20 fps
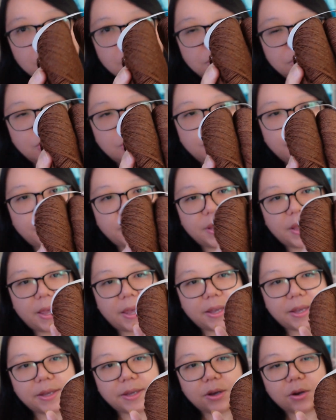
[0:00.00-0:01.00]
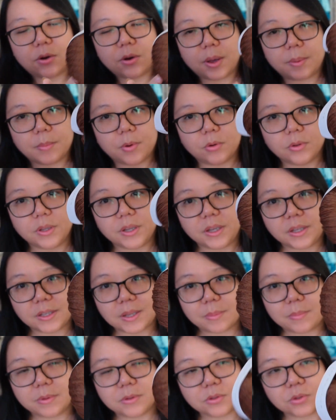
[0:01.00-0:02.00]
So but I'm holding it
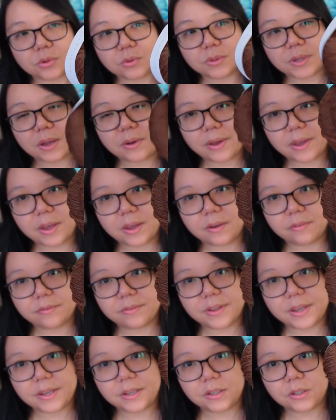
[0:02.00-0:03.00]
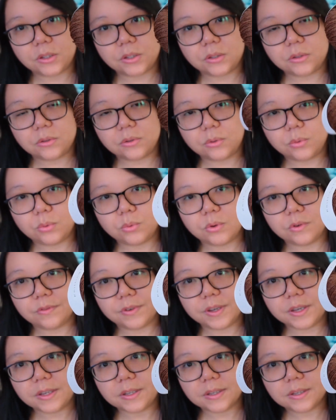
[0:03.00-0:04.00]
double, so now I have like 2 of
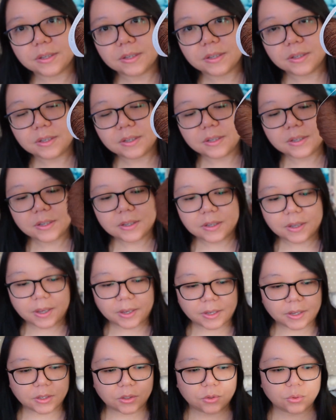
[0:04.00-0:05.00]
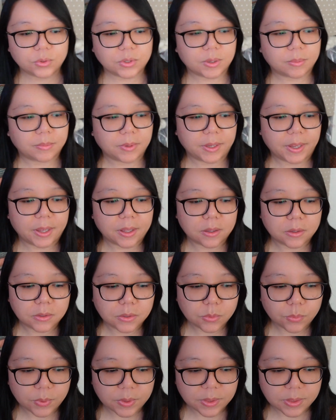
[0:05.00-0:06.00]
it. I can do something
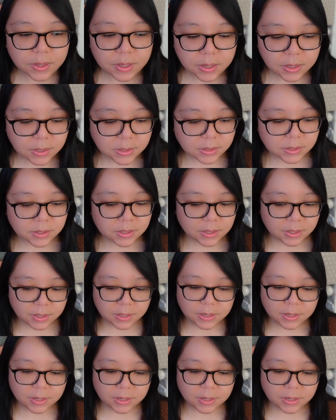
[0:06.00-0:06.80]
else with this.